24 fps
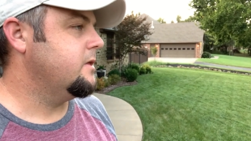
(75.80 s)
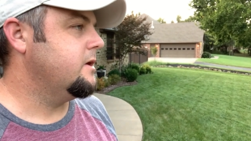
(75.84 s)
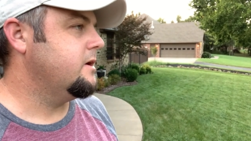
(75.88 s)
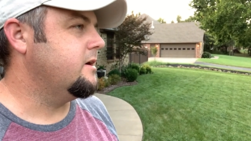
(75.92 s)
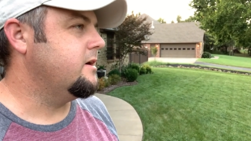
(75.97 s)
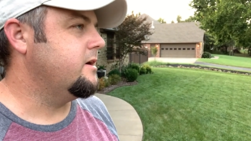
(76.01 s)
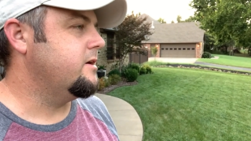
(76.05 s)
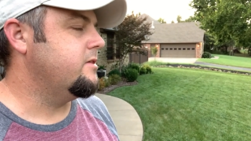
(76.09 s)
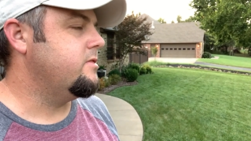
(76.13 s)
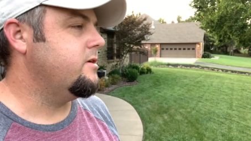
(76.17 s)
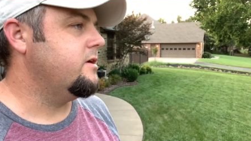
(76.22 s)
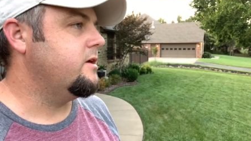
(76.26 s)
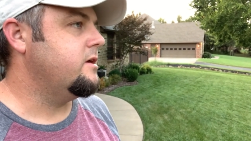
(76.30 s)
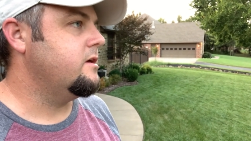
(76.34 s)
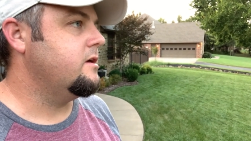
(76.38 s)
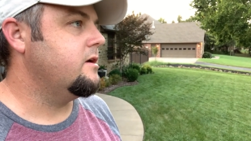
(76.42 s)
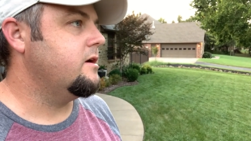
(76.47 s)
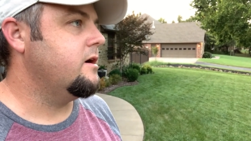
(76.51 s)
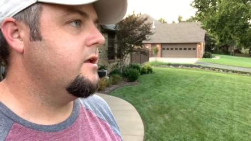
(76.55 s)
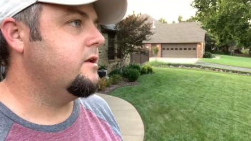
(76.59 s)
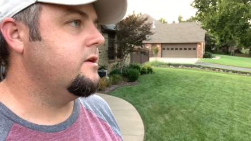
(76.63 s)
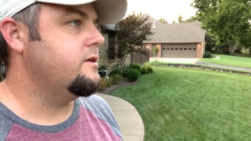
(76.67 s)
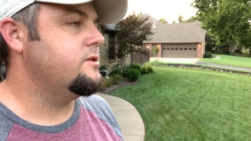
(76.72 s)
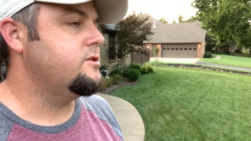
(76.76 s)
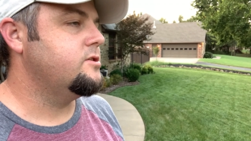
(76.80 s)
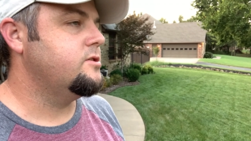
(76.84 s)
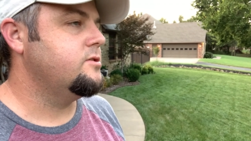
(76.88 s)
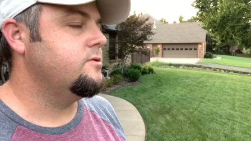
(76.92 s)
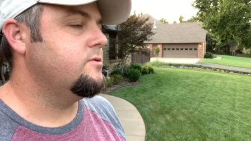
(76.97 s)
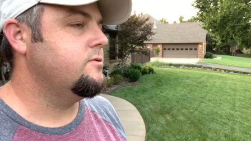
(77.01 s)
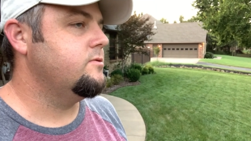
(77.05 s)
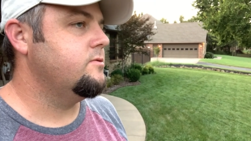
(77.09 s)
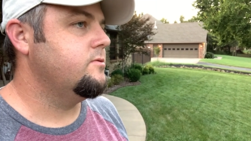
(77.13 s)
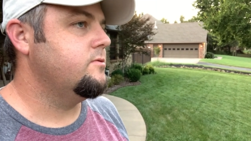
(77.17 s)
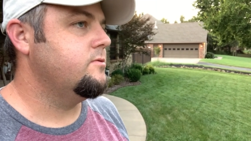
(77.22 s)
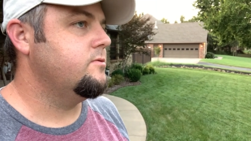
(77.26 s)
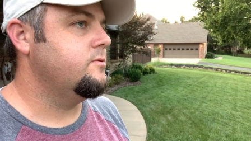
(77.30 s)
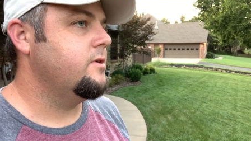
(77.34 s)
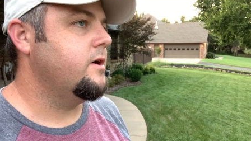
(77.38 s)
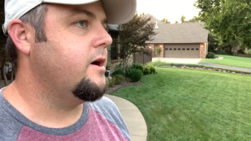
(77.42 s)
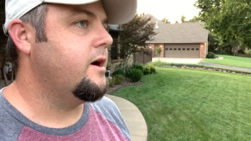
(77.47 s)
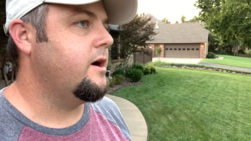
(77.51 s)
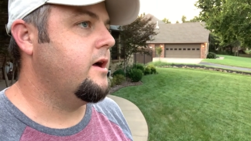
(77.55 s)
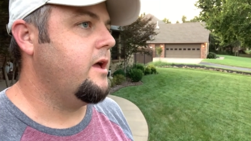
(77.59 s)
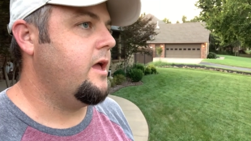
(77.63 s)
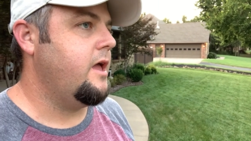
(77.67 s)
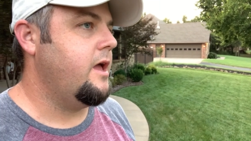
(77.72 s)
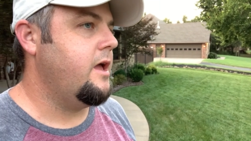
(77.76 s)
I think it got into the
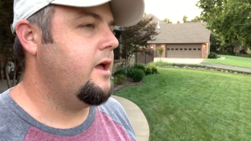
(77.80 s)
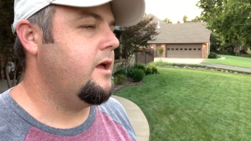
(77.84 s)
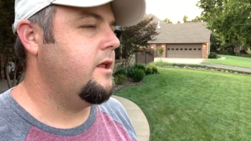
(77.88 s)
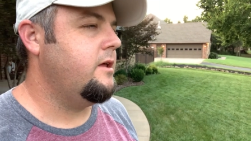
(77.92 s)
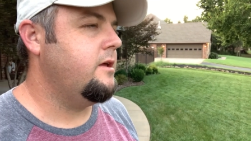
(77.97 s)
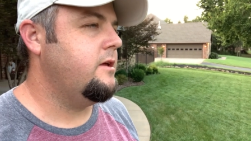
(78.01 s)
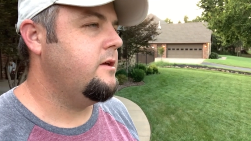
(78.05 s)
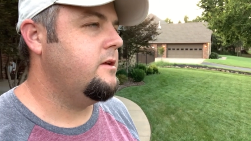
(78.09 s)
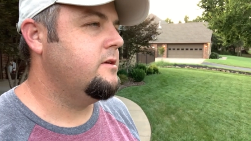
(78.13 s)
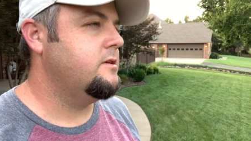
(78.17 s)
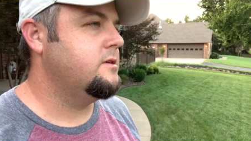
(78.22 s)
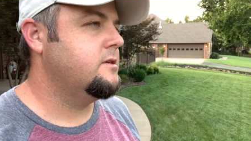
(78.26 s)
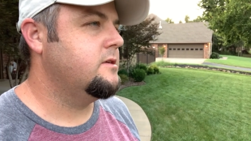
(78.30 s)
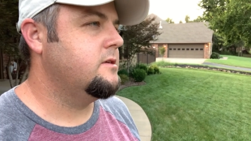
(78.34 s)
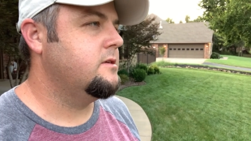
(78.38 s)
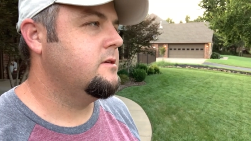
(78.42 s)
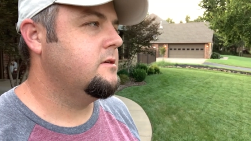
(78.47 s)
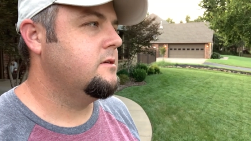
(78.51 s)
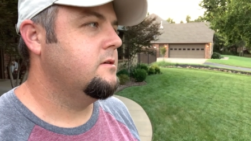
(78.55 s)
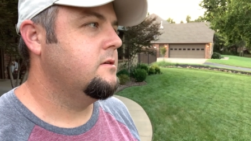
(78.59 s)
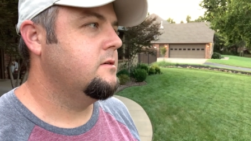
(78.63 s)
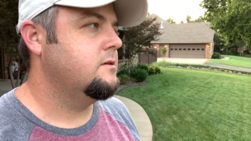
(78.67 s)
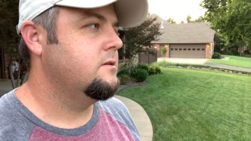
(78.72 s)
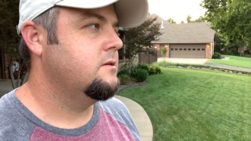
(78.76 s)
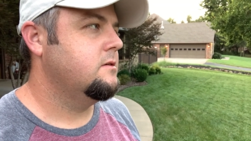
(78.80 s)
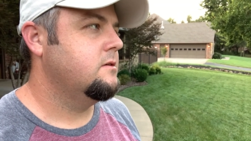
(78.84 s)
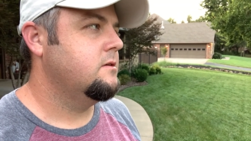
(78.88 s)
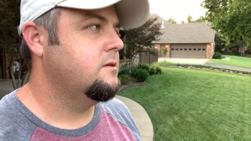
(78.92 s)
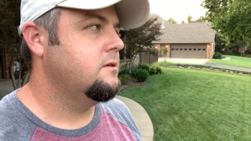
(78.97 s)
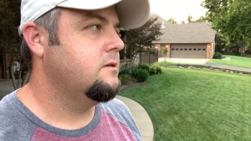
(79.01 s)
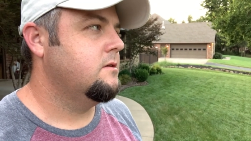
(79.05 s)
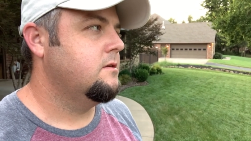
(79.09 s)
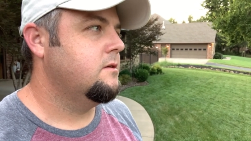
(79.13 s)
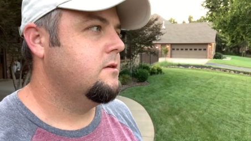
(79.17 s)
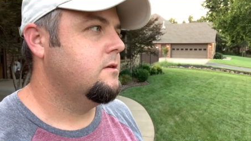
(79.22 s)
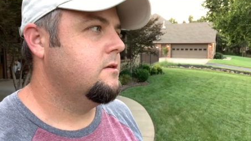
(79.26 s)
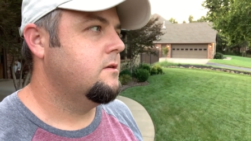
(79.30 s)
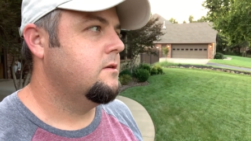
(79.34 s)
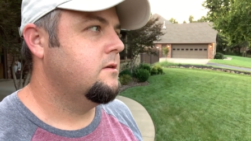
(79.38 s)
high 80s,